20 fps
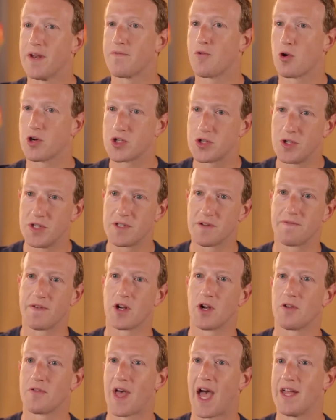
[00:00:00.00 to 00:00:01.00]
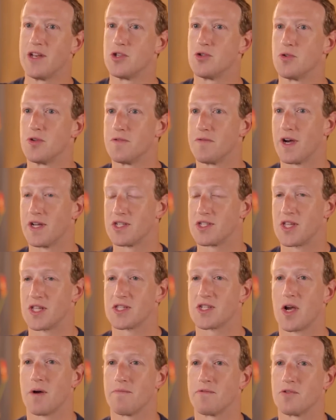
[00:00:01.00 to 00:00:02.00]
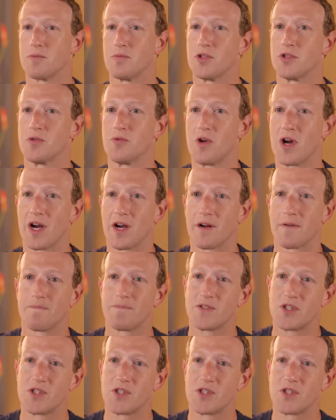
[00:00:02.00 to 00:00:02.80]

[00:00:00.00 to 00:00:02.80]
And of course, you need to fit all that into a device that's comfortable to wear.